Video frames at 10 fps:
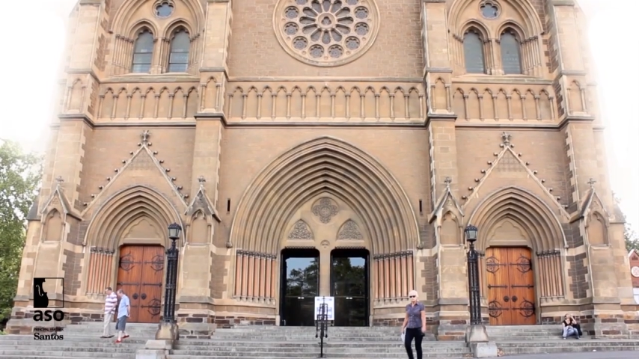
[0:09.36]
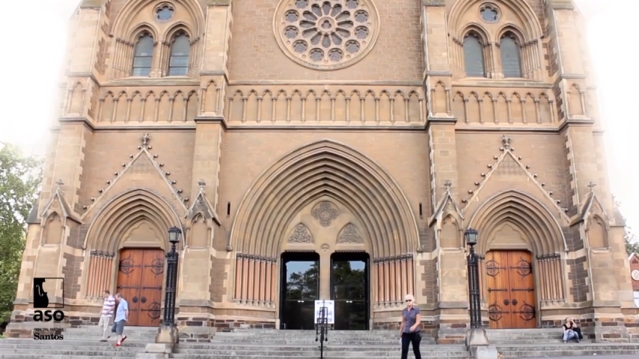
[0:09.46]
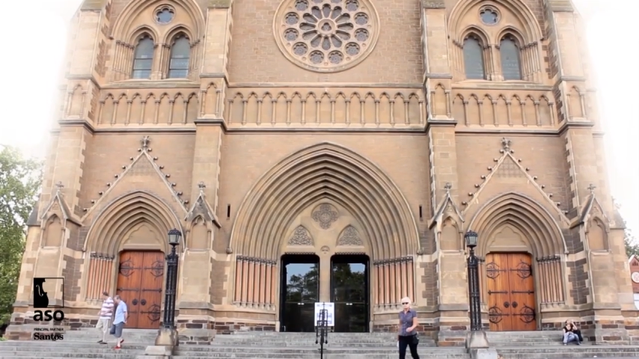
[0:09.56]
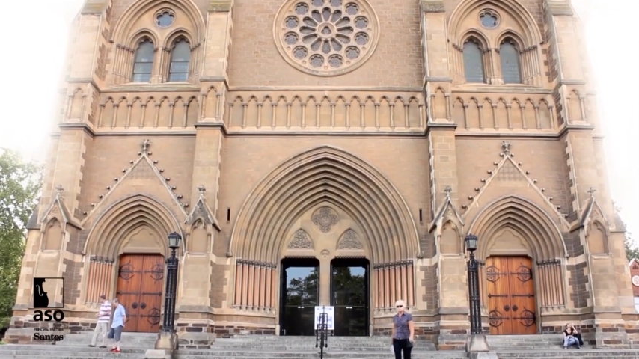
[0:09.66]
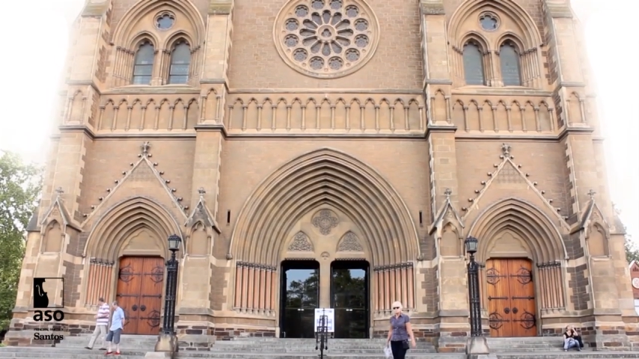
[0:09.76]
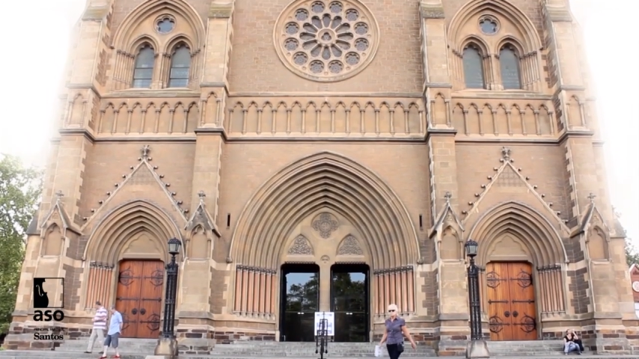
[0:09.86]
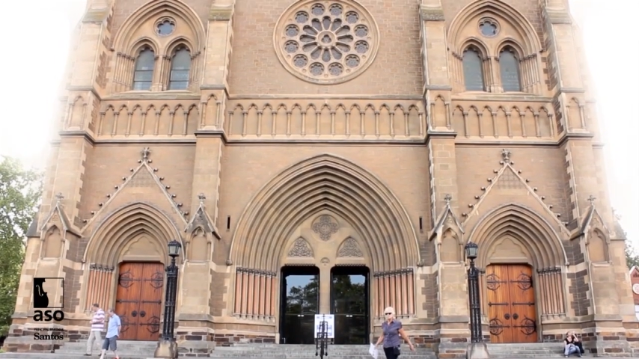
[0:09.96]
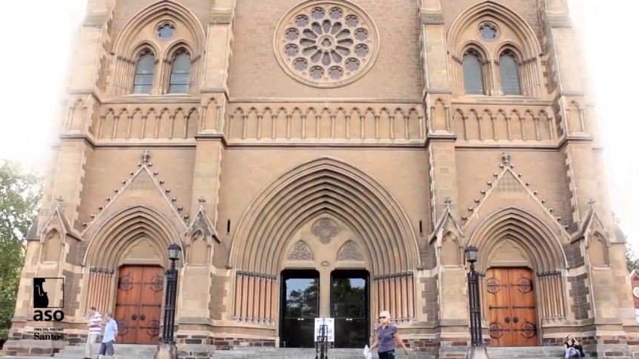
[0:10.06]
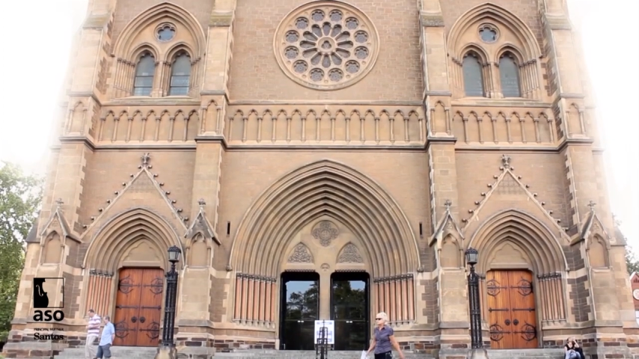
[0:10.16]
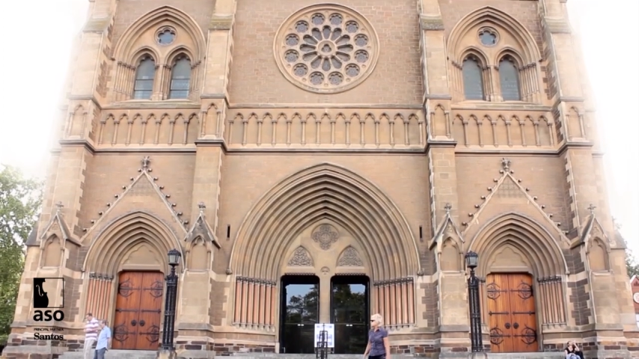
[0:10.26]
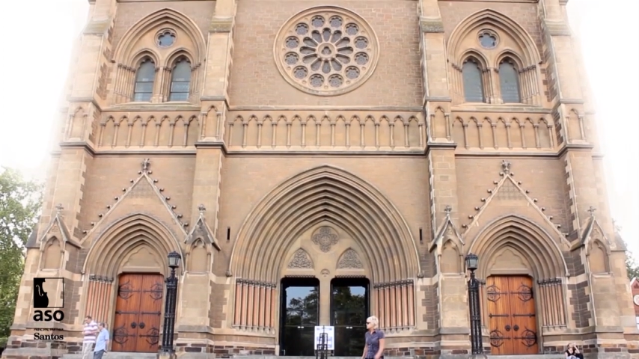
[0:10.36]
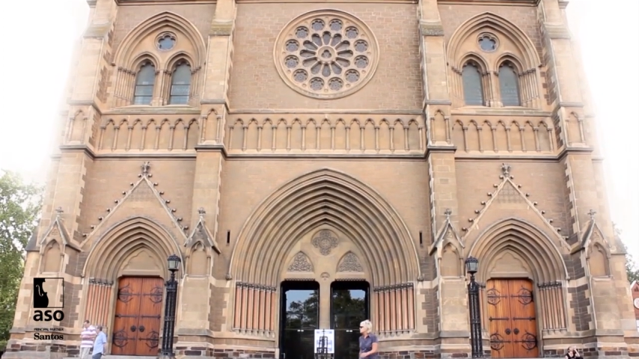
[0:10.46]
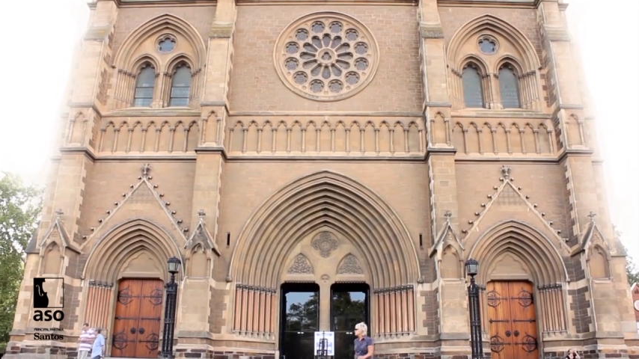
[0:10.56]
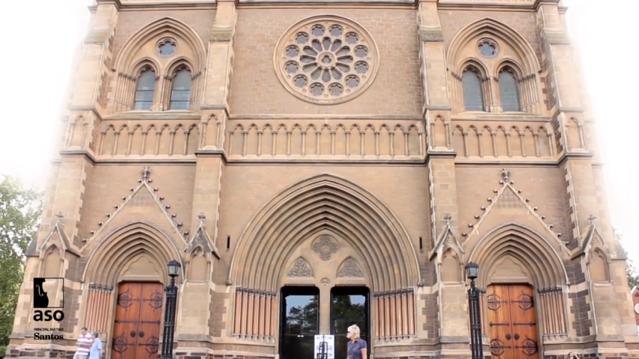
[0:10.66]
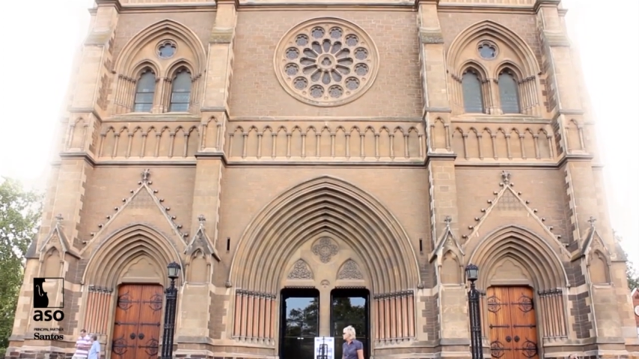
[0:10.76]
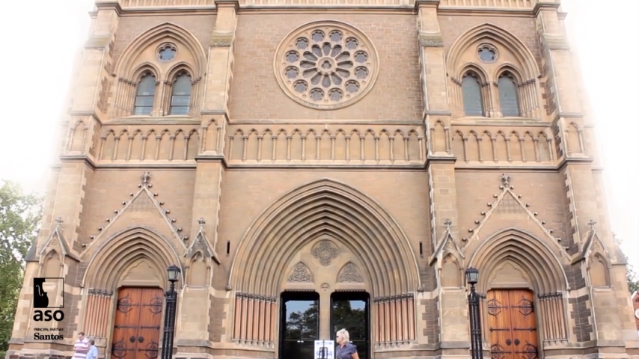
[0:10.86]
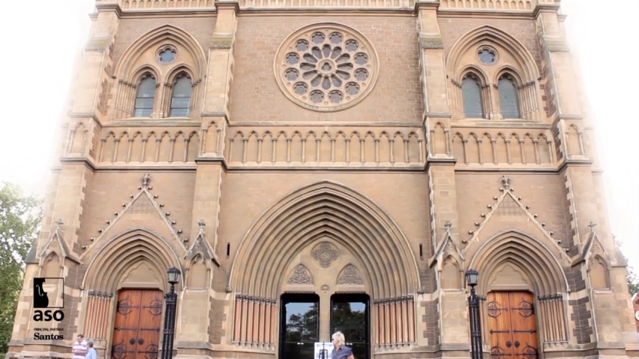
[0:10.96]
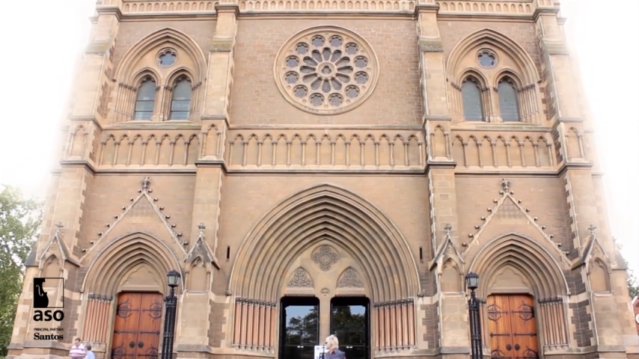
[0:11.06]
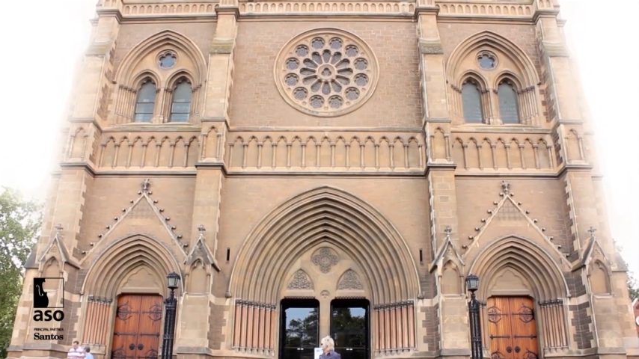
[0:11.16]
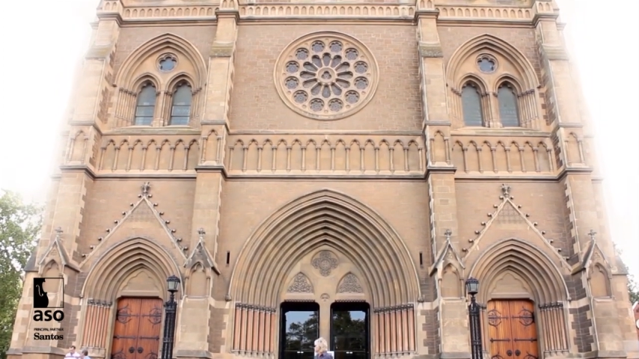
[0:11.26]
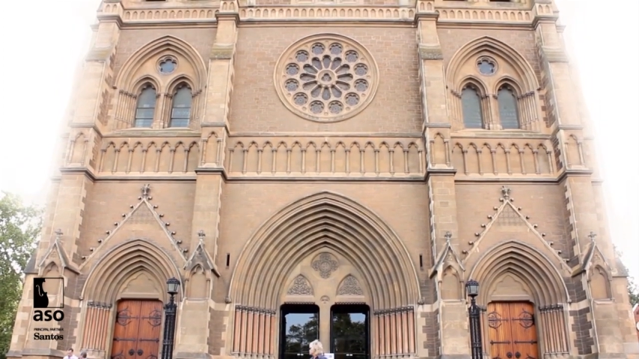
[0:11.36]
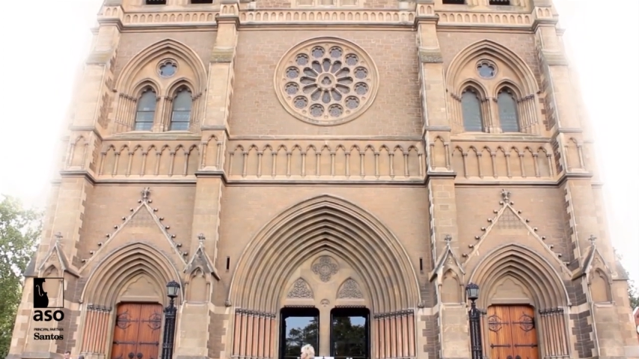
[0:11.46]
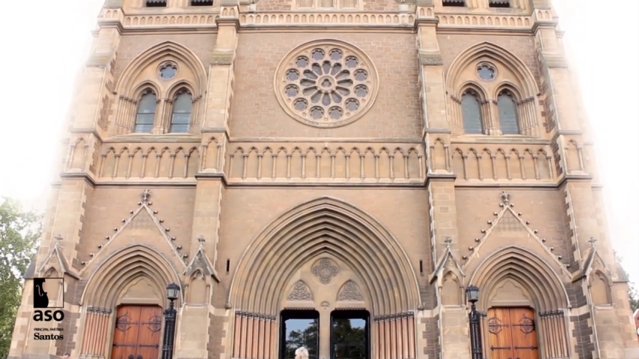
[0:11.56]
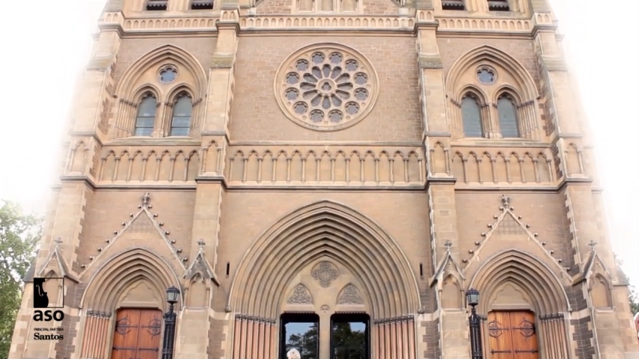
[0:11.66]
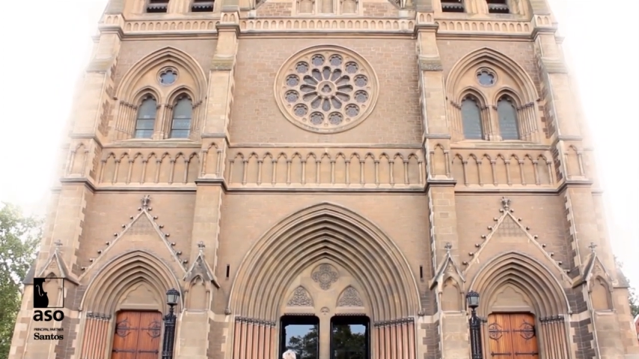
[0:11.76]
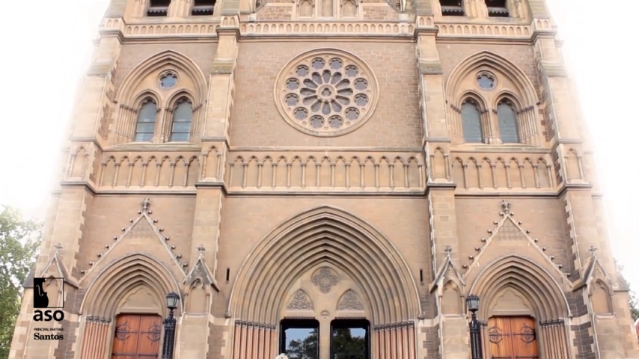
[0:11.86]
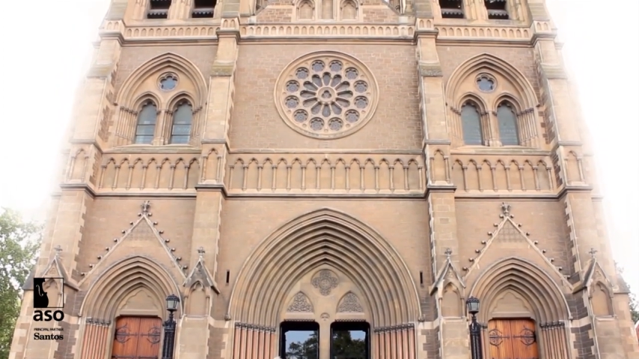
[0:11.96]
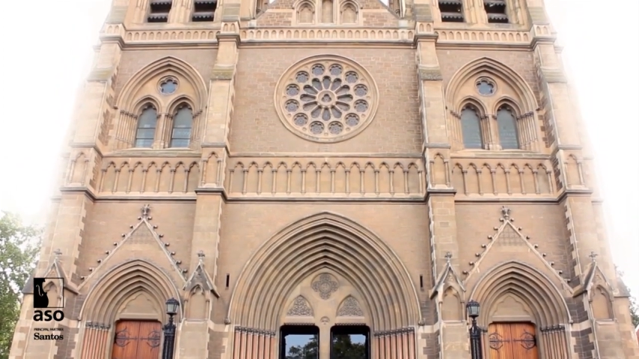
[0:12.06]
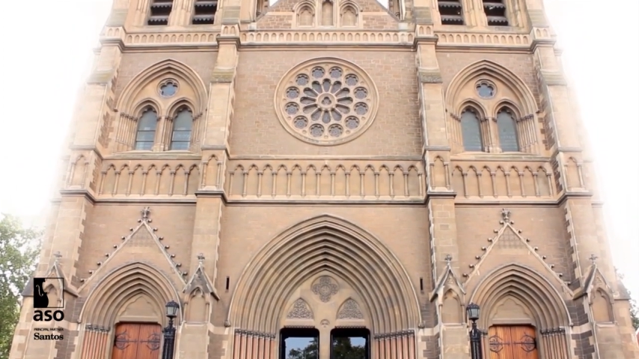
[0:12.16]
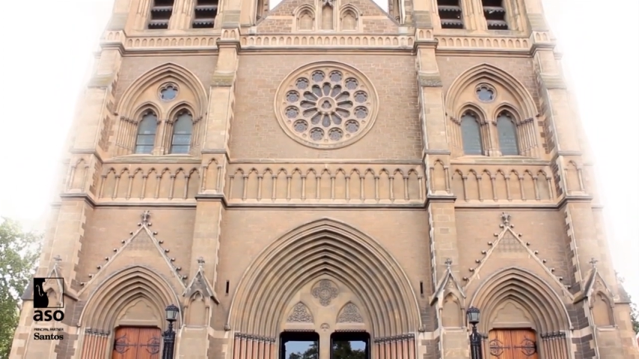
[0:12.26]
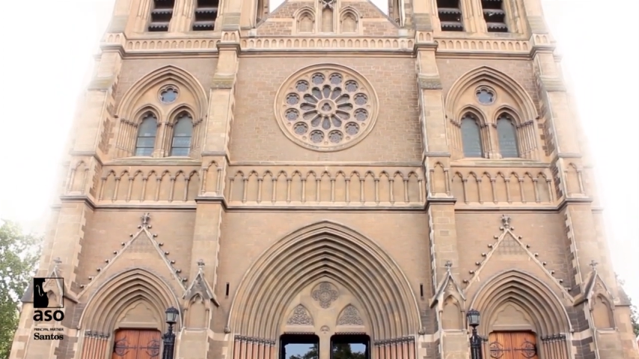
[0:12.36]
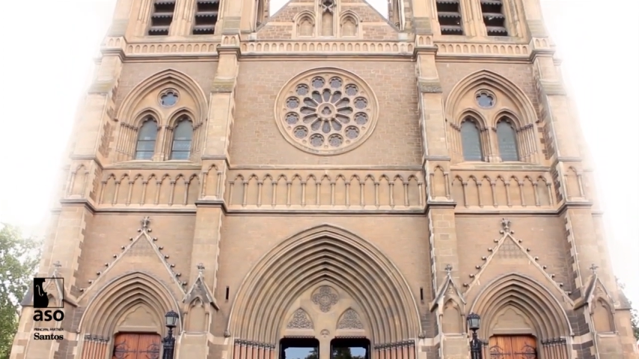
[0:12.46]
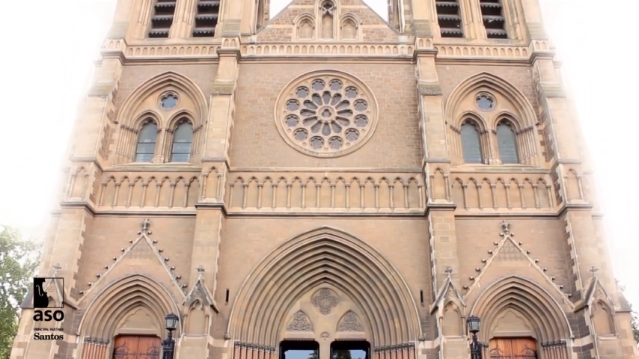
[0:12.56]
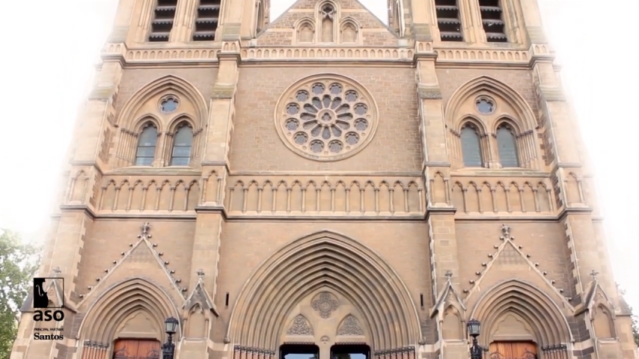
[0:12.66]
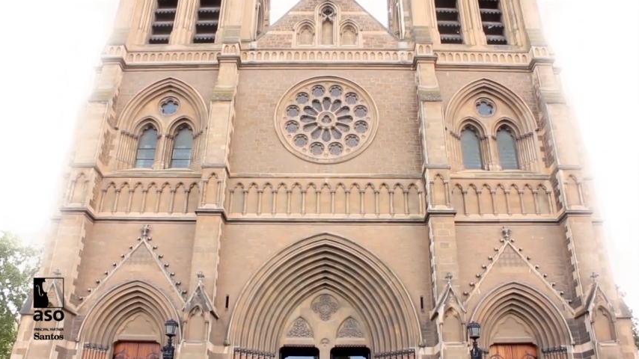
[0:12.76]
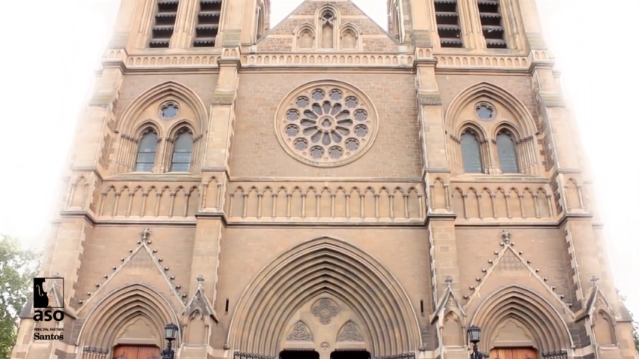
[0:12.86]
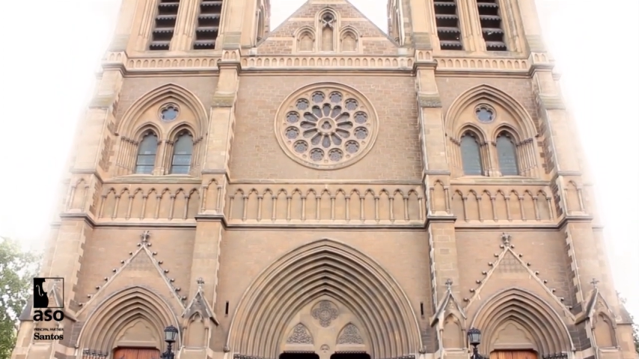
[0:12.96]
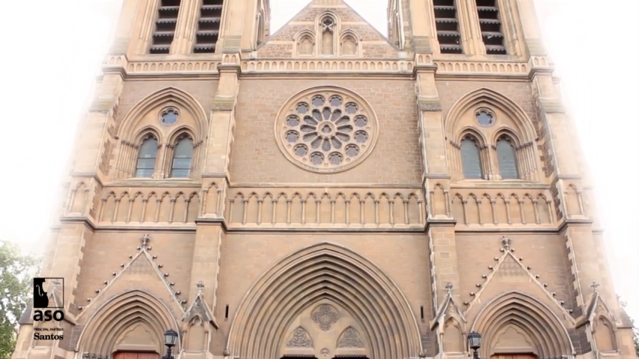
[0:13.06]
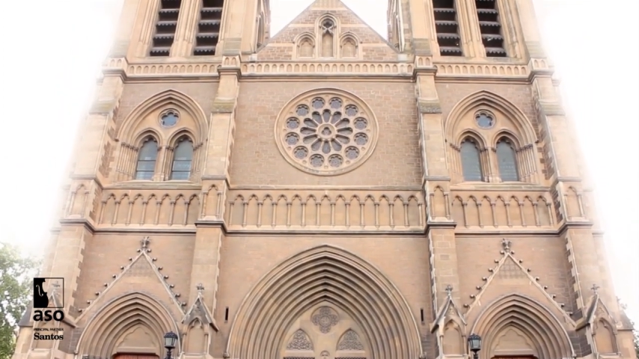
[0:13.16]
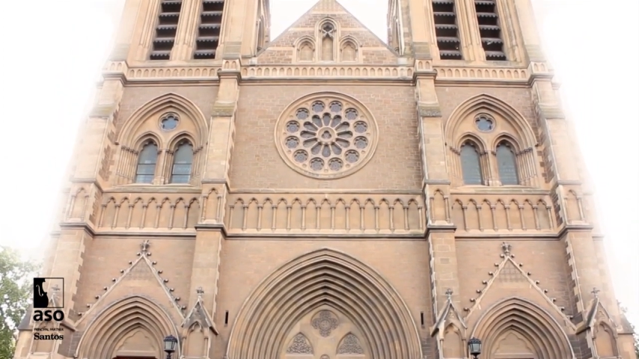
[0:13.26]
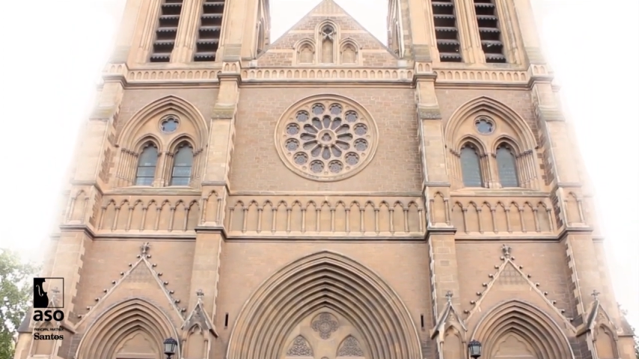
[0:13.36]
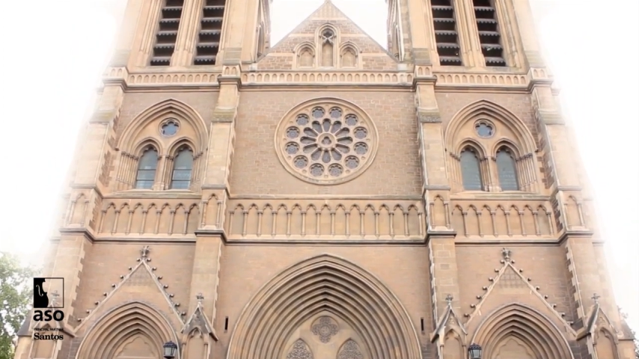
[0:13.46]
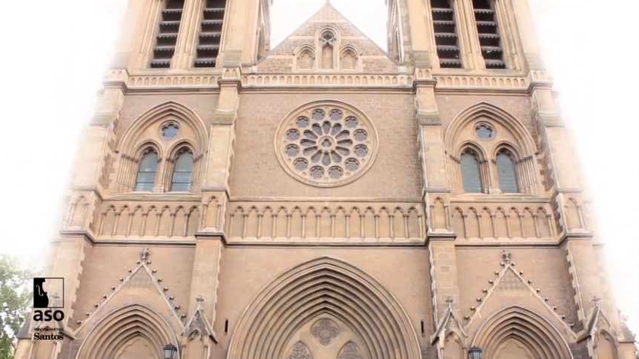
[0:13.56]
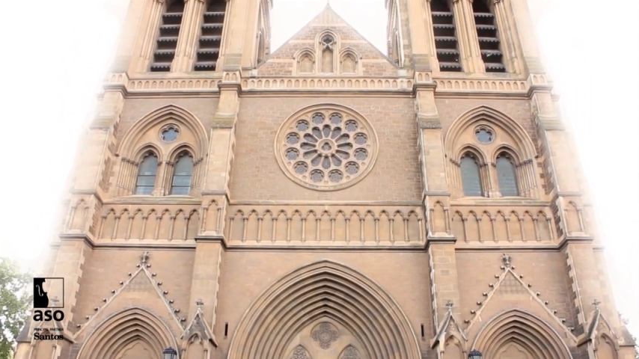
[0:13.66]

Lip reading: No face is visible, so there are no lips to read.